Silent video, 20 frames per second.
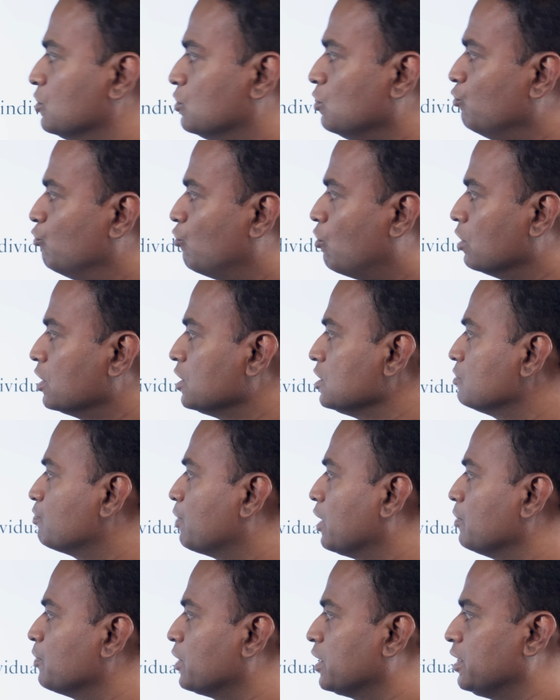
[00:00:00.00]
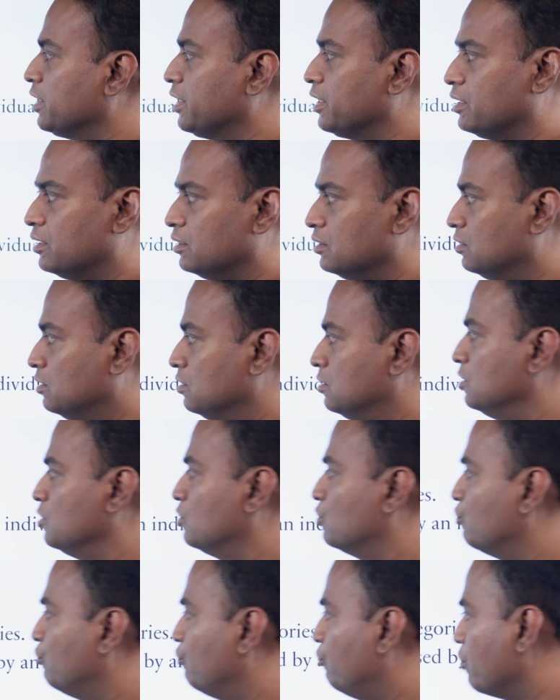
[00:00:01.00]
So what is primary data? This
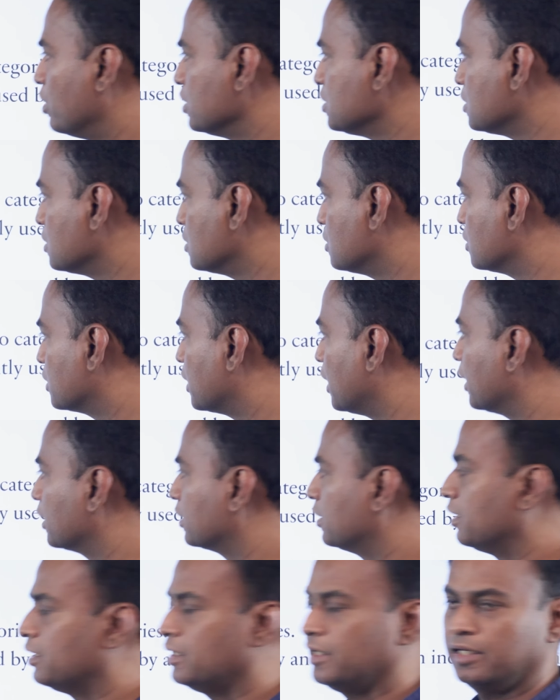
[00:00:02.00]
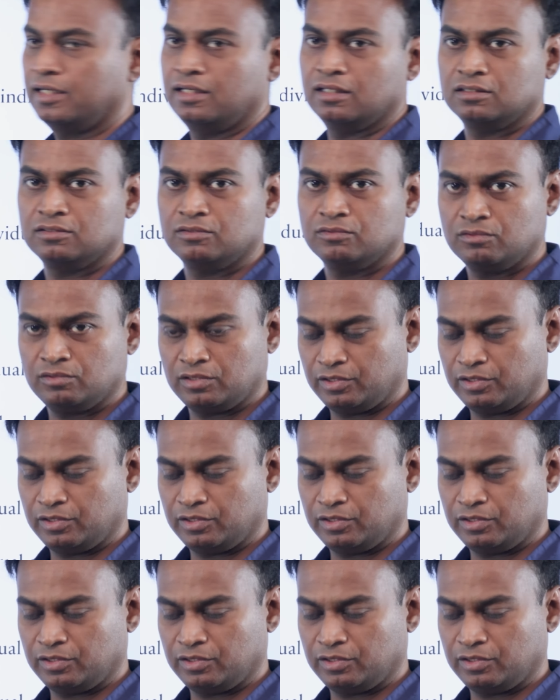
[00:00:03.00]
is first collected data.